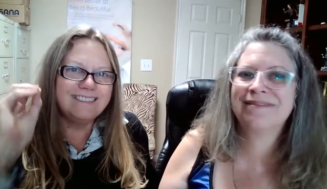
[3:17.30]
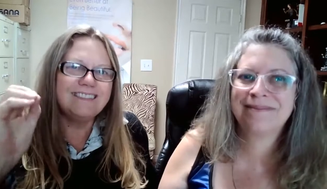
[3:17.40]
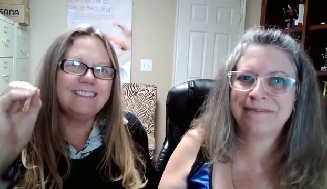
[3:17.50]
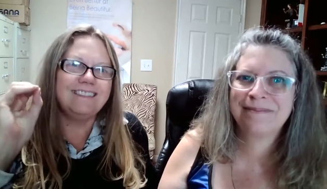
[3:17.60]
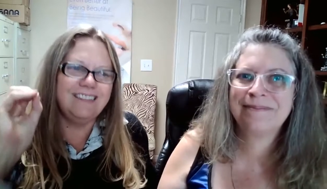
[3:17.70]

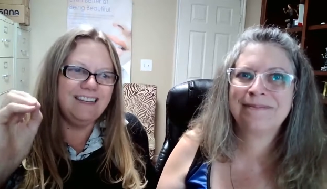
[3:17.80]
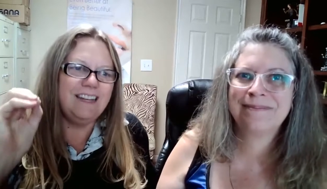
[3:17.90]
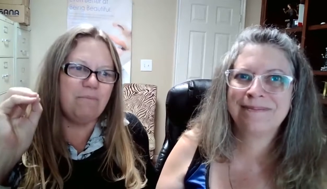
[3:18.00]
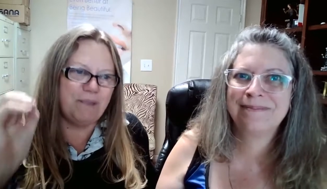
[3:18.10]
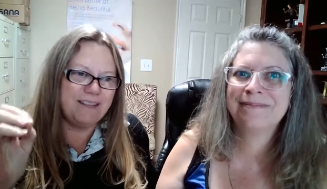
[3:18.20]
Speaker 1: little
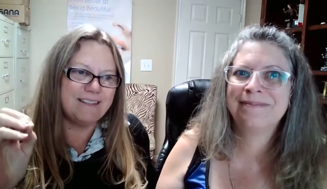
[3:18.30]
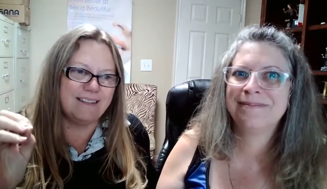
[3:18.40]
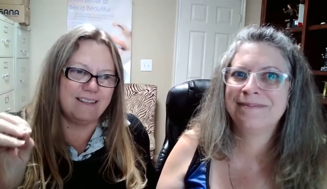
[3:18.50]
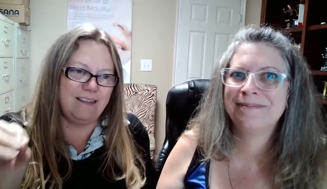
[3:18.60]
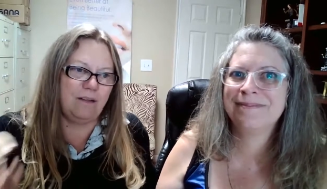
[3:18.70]
teeny piece of
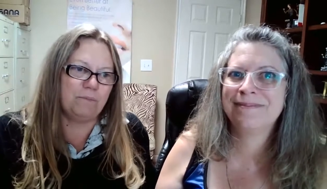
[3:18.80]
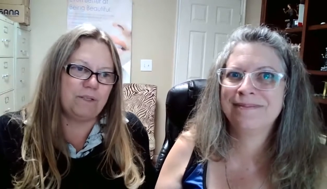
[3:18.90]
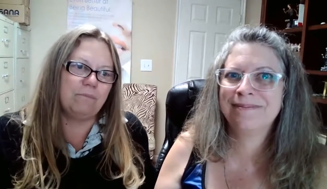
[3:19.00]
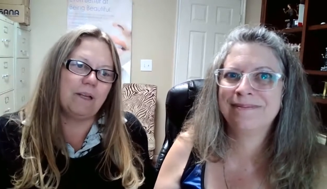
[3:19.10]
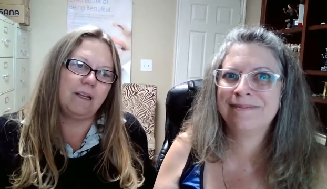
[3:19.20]
this helps
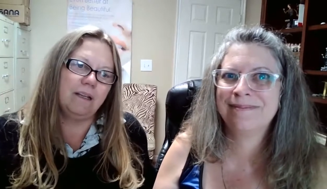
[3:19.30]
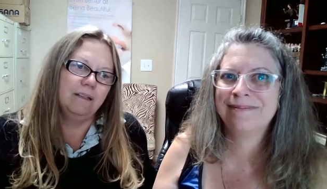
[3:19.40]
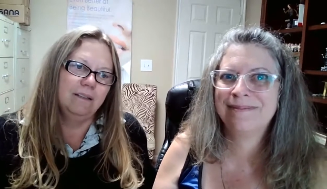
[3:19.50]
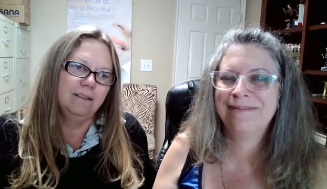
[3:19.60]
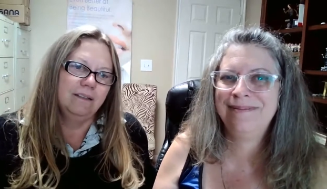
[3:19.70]
somebody,
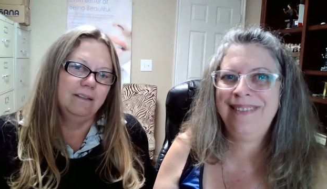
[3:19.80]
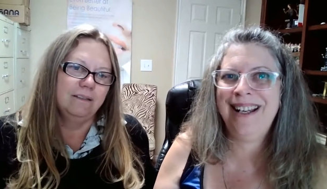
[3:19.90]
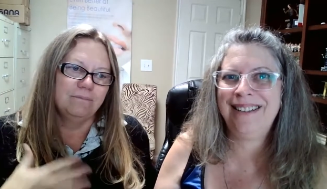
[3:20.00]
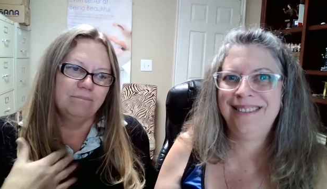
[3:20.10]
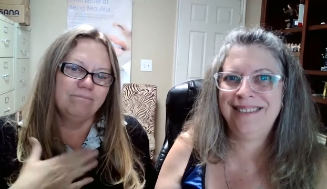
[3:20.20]

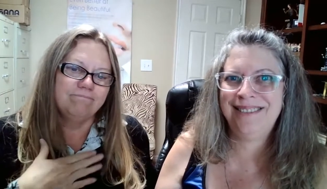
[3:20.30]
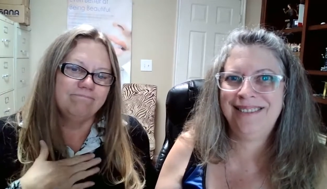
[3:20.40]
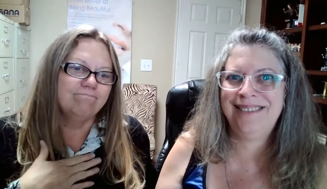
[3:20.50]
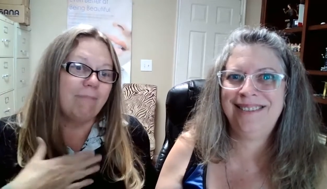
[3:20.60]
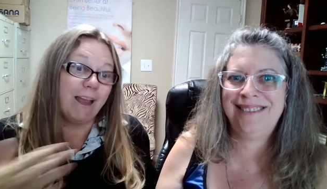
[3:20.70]
yeah,
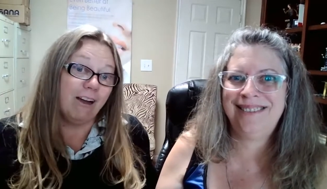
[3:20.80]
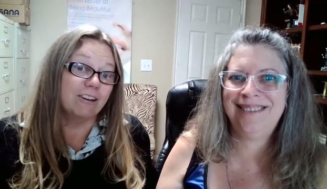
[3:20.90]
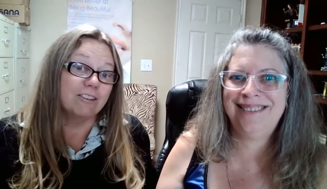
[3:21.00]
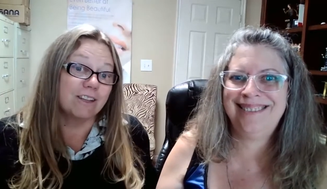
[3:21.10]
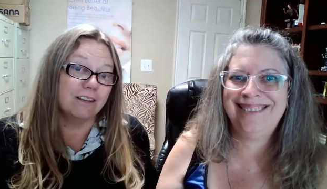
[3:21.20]
my
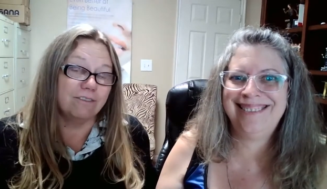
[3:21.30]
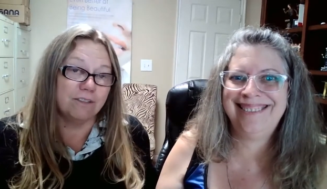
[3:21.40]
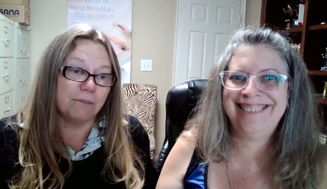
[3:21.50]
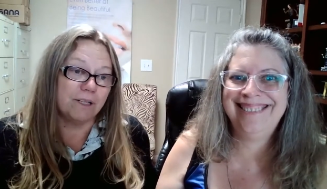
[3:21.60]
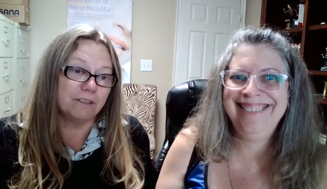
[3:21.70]
heart's going to
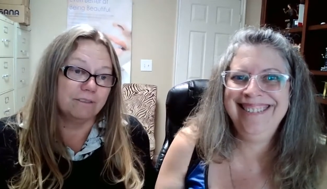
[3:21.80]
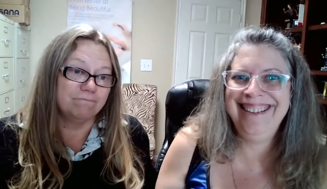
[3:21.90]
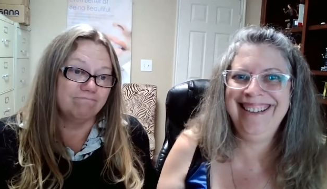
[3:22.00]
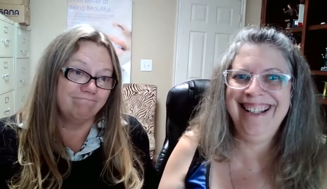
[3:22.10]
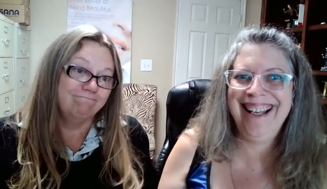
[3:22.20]
feel better.
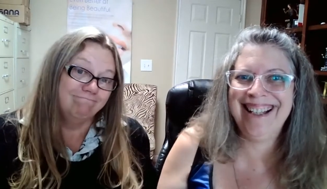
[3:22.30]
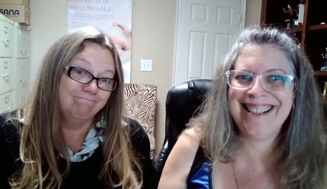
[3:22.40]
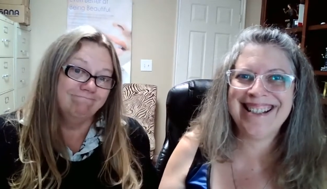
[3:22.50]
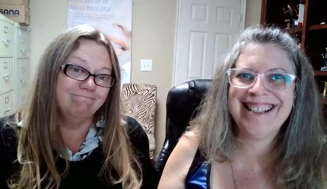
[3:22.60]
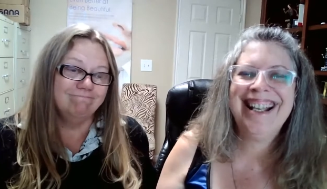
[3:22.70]

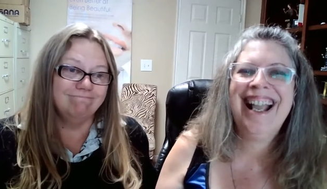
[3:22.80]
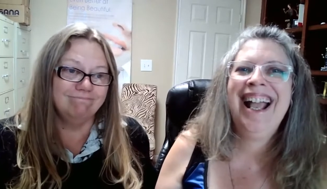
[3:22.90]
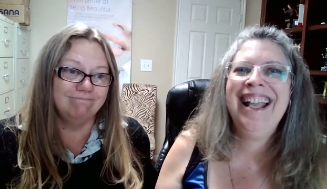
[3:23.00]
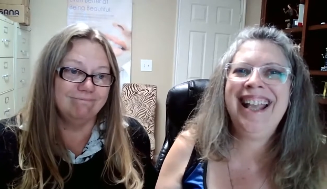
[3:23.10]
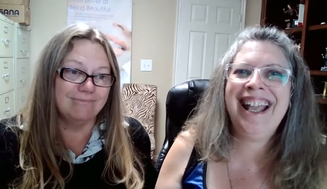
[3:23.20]
Yes.
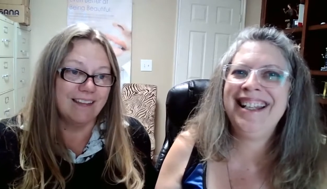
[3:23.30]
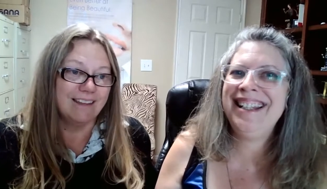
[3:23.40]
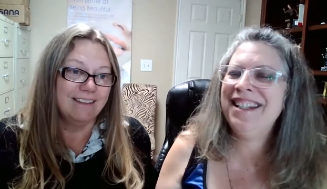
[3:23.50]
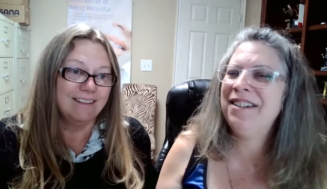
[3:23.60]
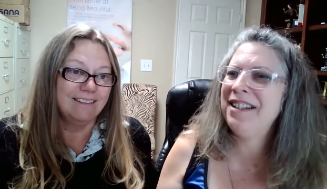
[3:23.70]
Speaker 2: And,
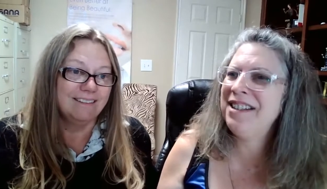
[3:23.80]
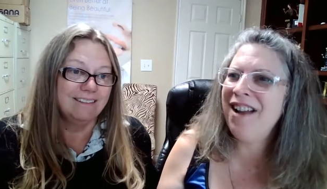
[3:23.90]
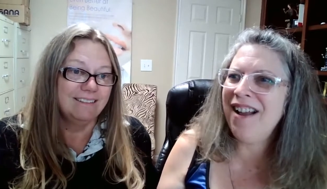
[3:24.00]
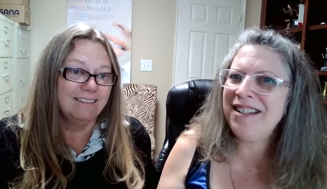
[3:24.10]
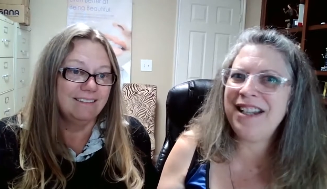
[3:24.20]
you know, it's
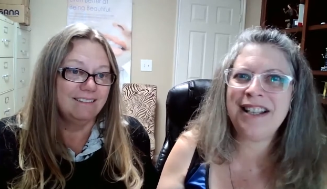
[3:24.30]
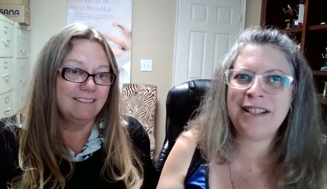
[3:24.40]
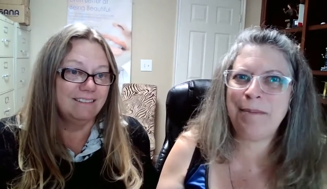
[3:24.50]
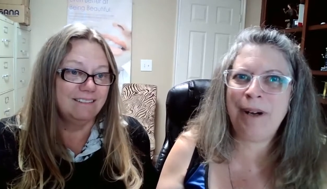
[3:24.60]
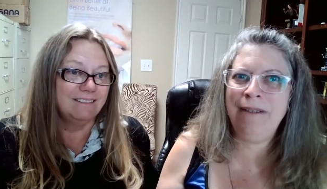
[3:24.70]
not
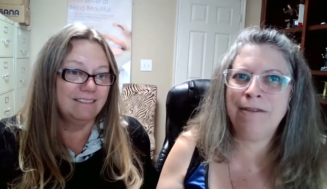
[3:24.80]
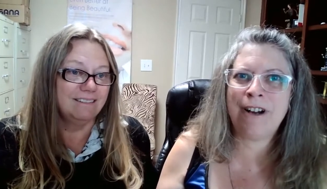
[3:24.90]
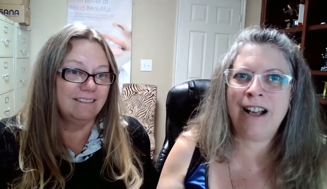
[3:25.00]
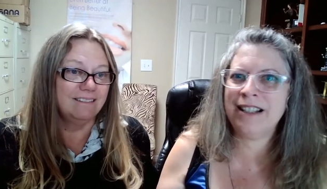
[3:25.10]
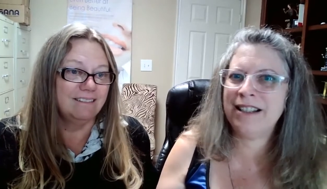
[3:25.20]
just brain
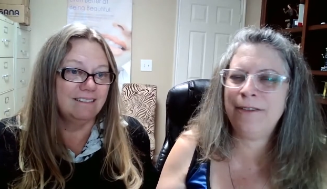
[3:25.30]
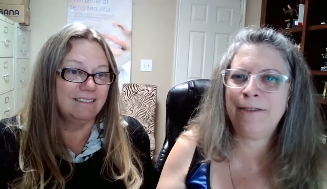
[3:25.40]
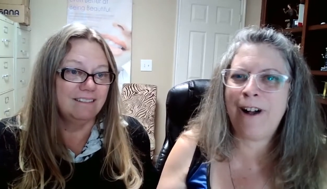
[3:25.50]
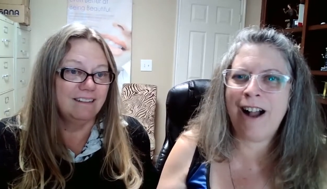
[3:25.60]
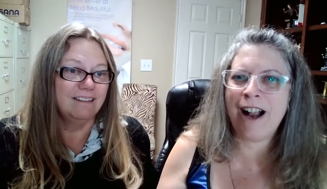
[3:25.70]
frog.
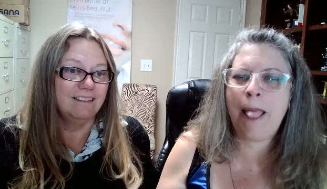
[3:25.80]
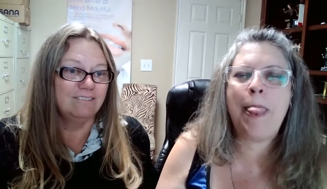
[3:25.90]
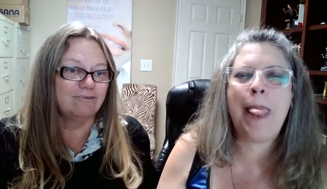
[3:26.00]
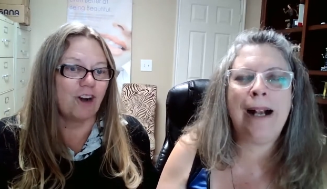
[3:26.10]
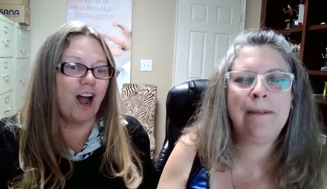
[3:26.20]
Frog.
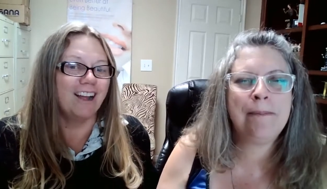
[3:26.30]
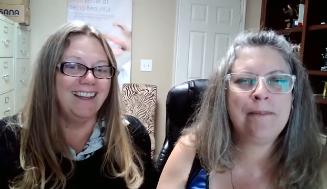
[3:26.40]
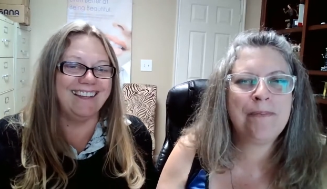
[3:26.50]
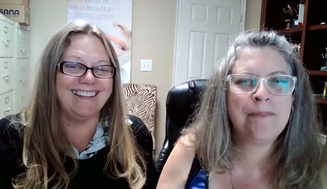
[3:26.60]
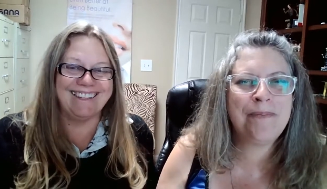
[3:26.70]
frog.
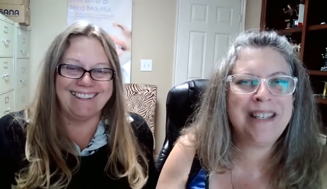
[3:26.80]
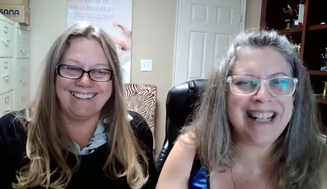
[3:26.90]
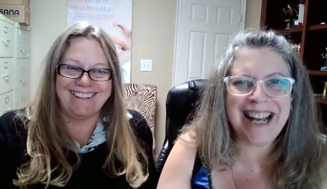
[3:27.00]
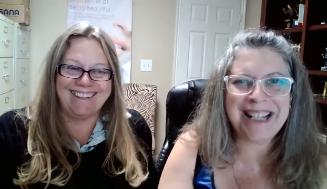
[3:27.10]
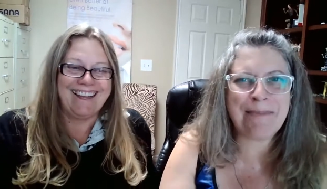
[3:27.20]
It's
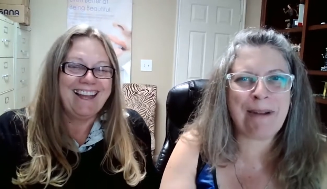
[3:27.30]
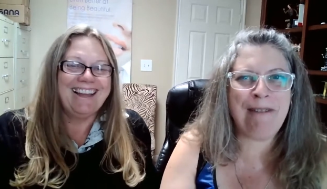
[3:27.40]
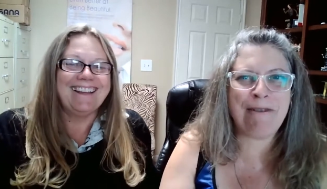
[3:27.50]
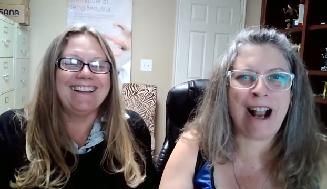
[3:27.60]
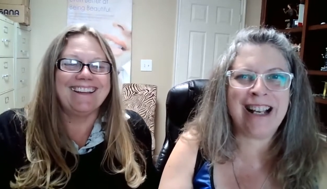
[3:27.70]
not just
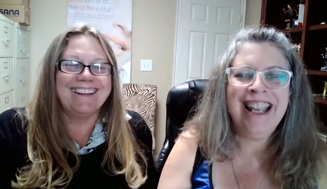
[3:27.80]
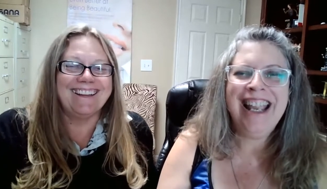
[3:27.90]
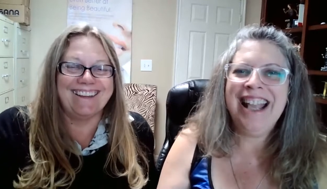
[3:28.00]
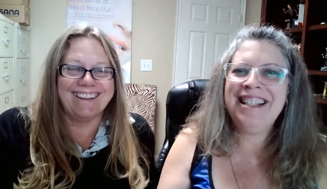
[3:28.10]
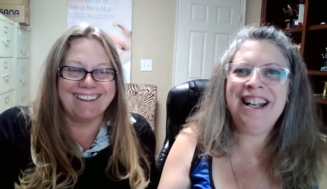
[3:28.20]
brain frog.
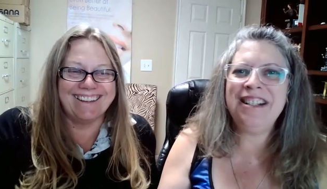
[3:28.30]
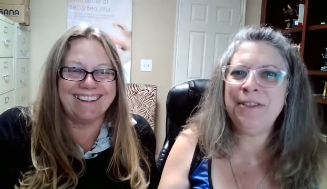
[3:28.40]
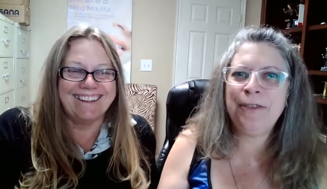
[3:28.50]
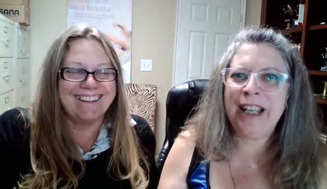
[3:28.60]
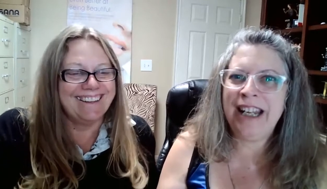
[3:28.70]
It's not
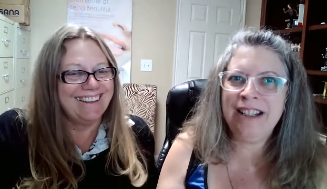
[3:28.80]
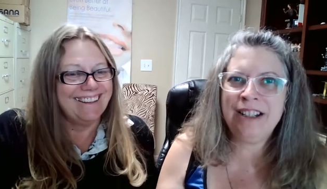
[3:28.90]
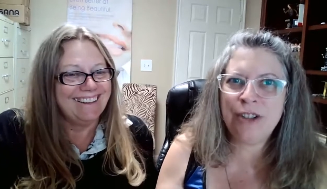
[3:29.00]
just forgetting to